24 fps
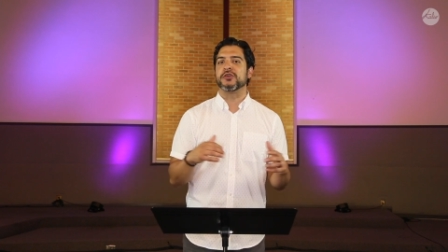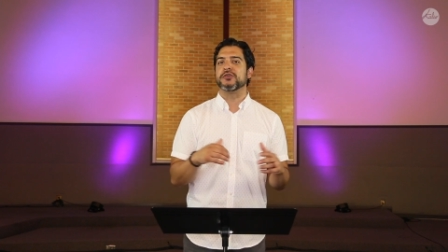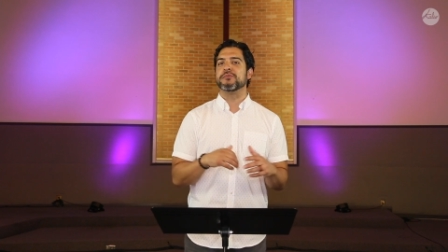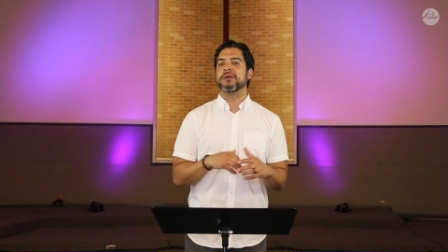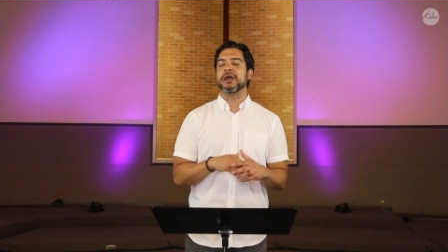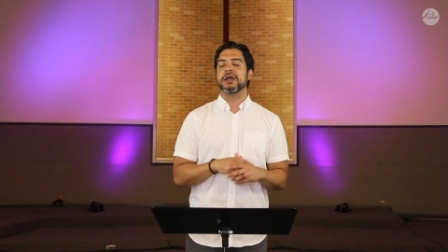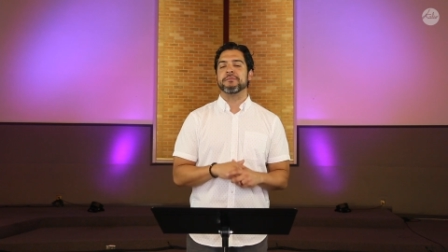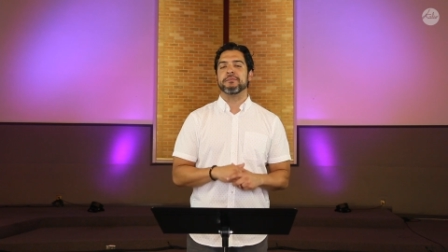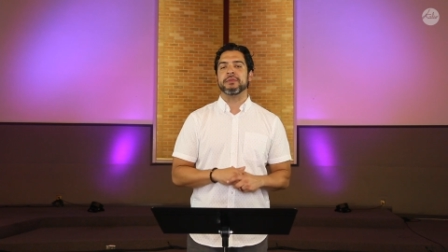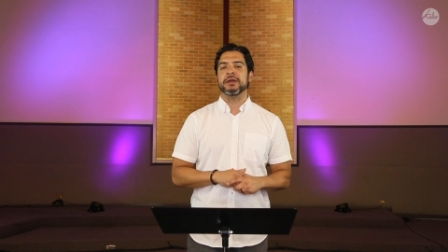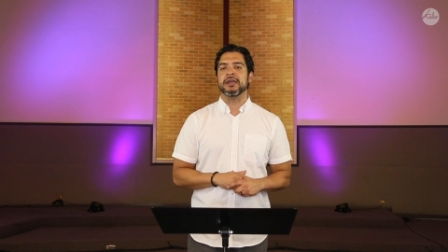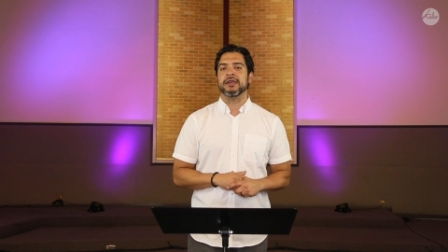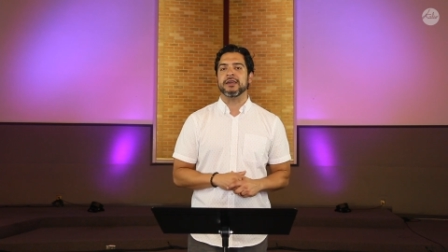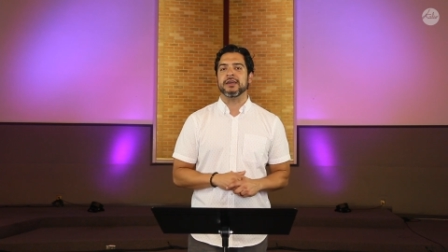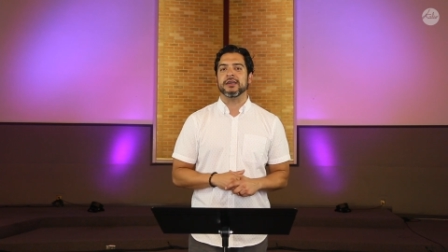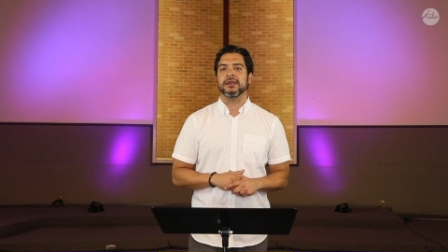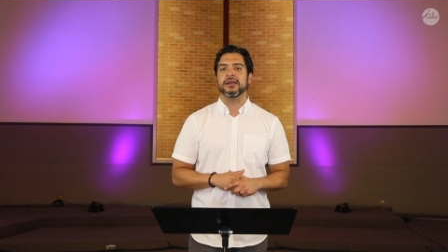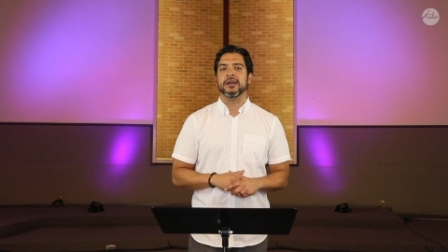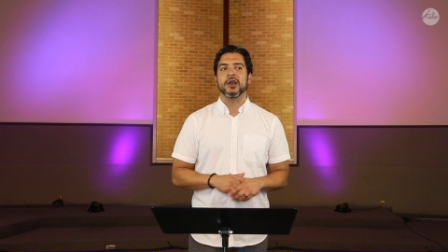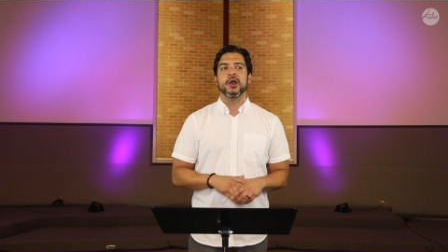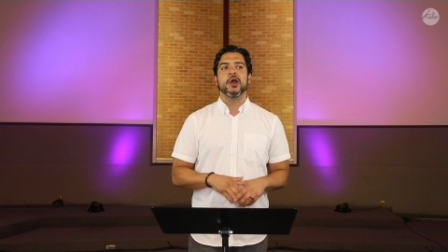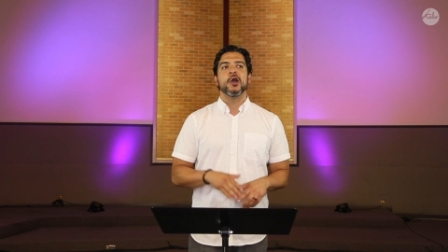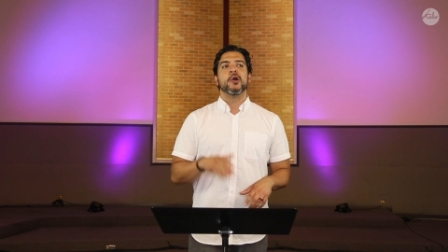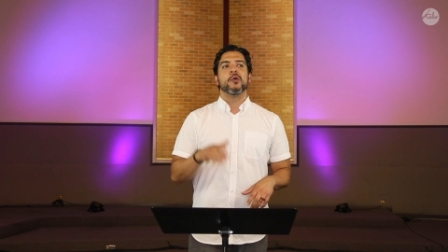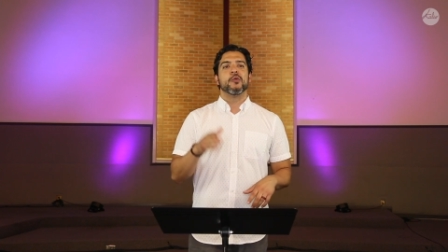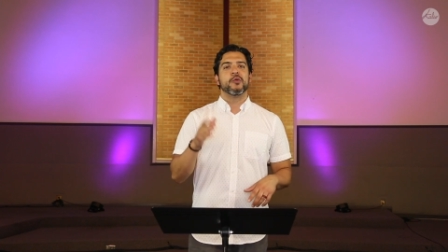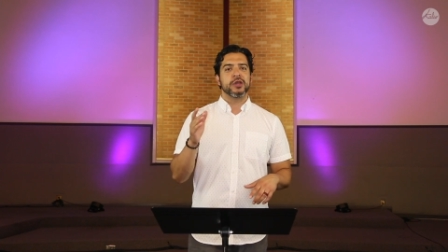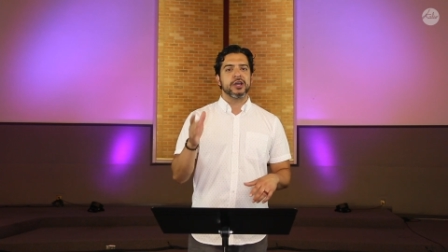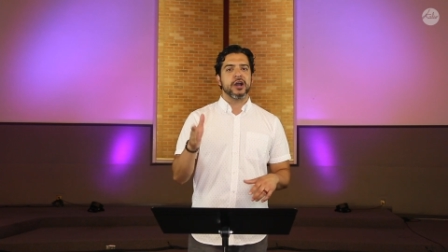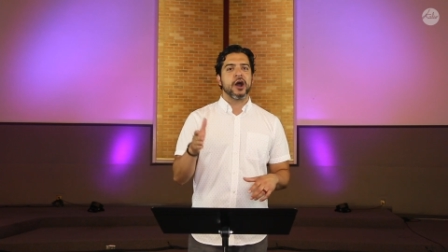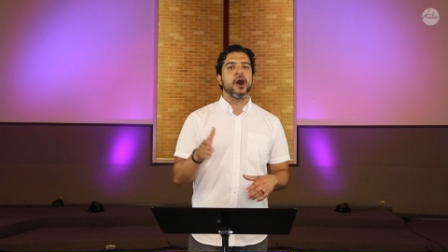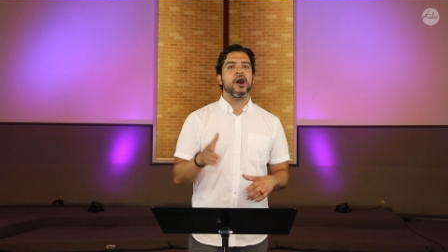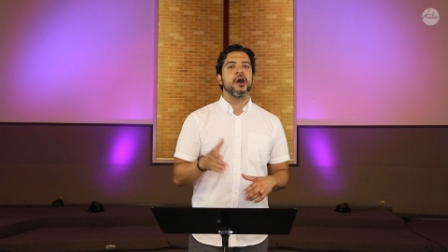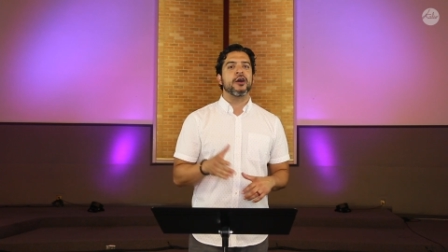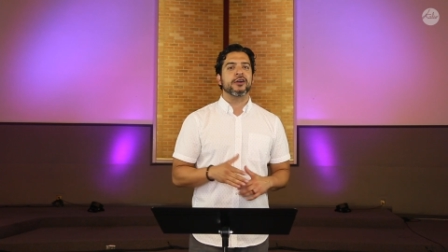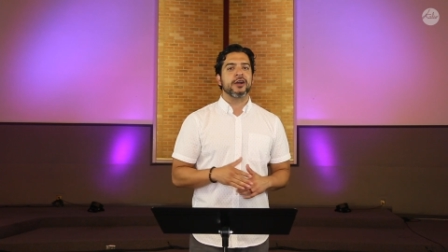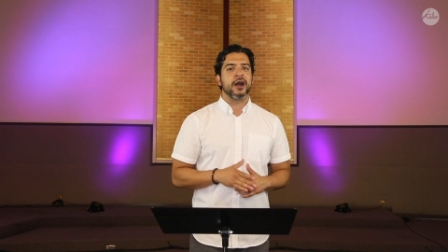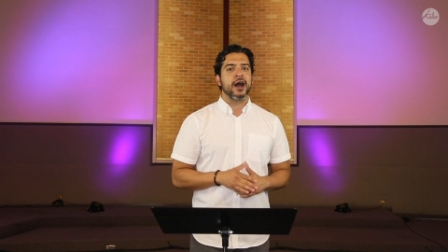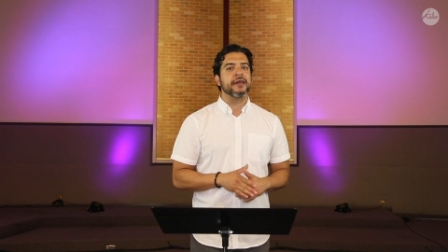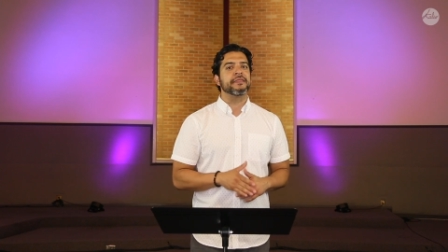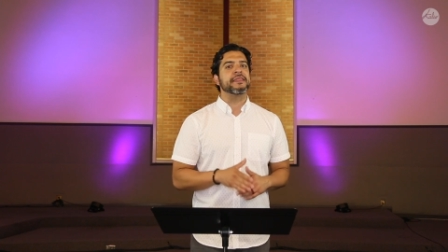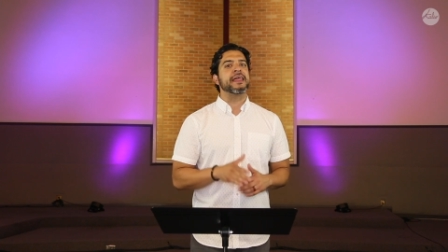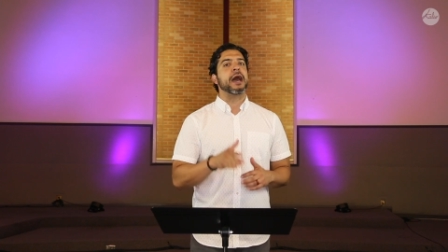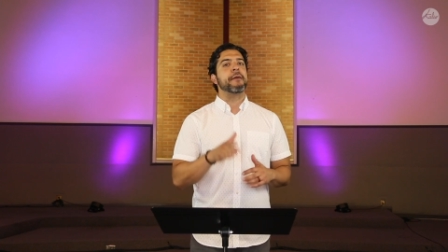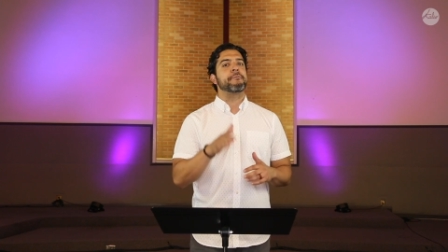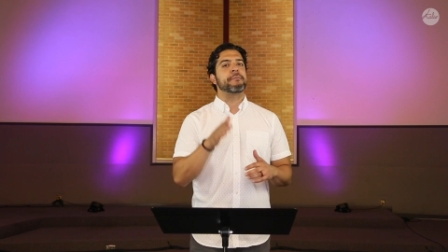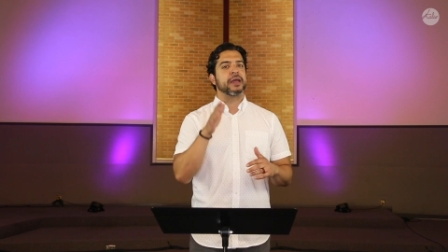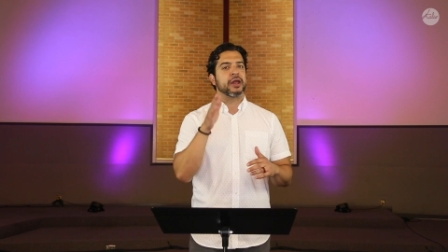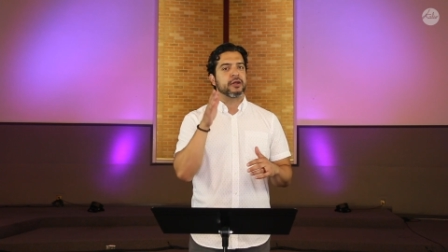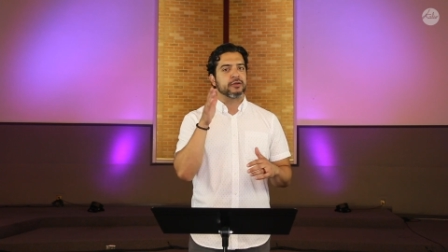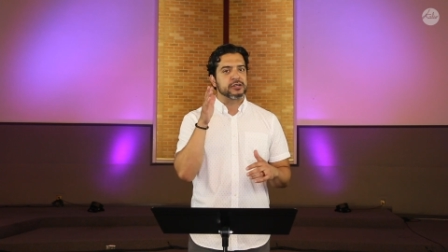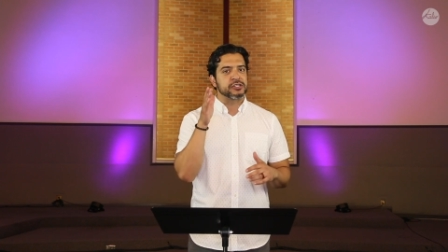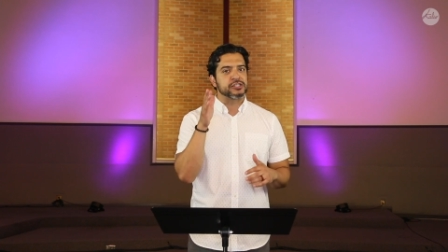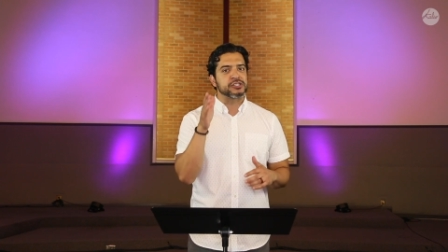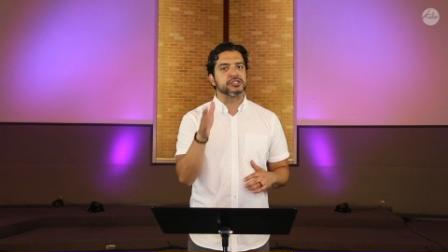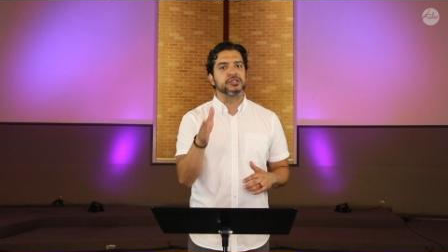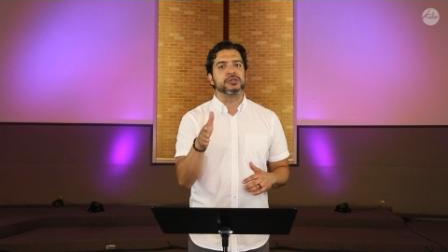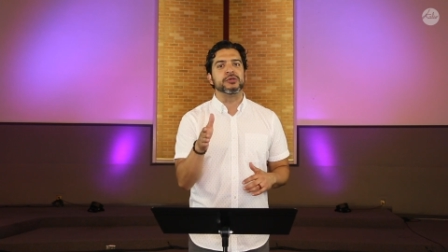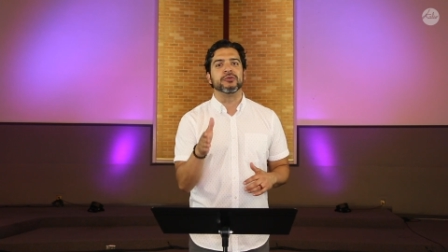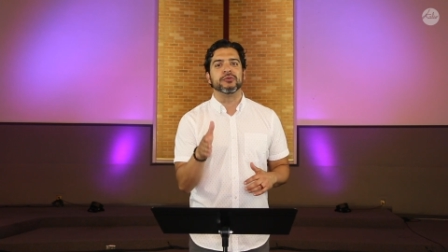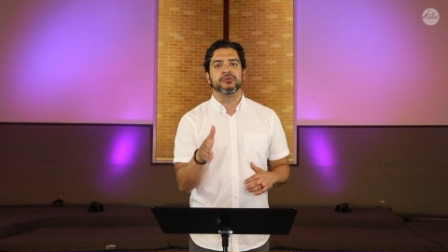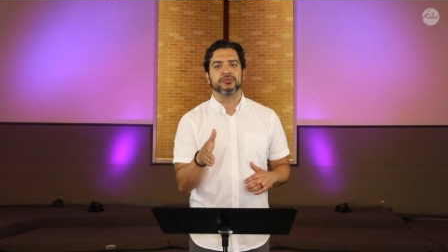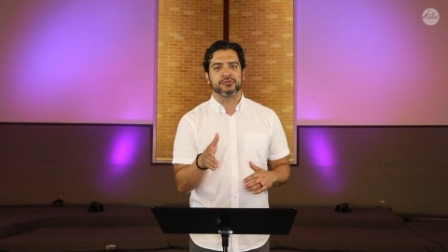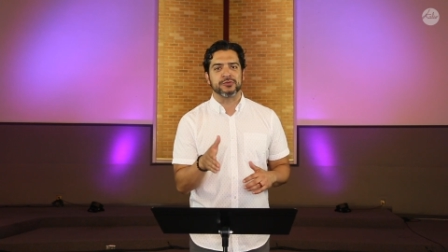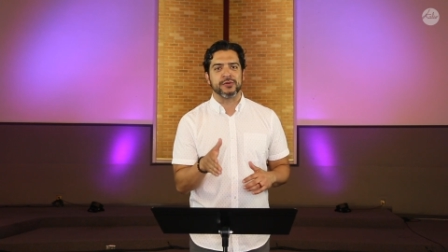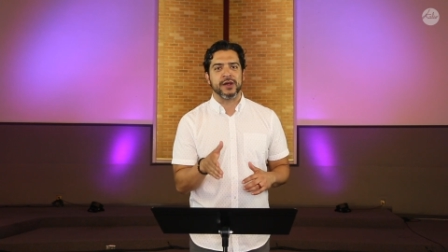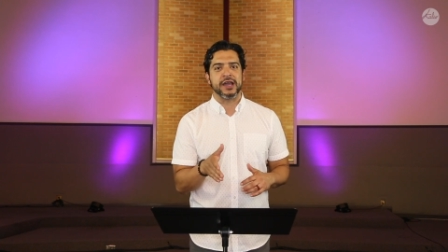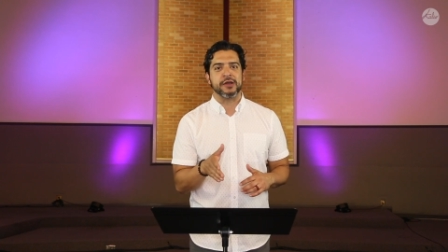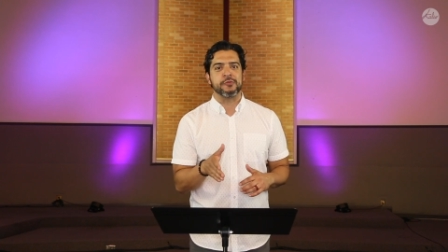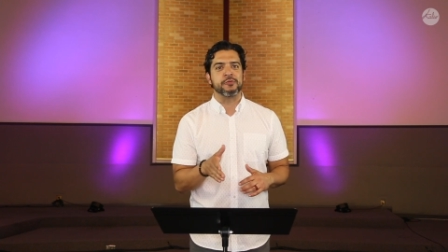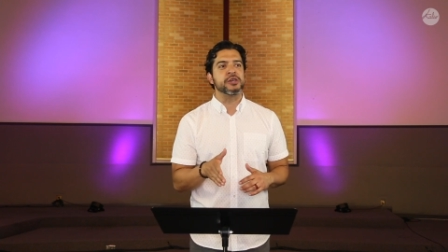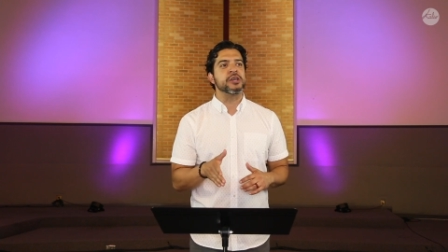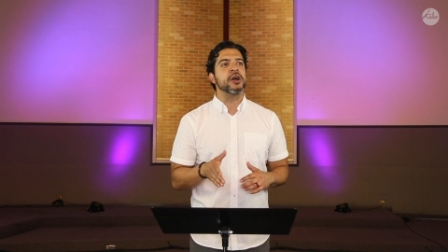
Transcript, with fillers: you may be, we all got that pair of shoes, right?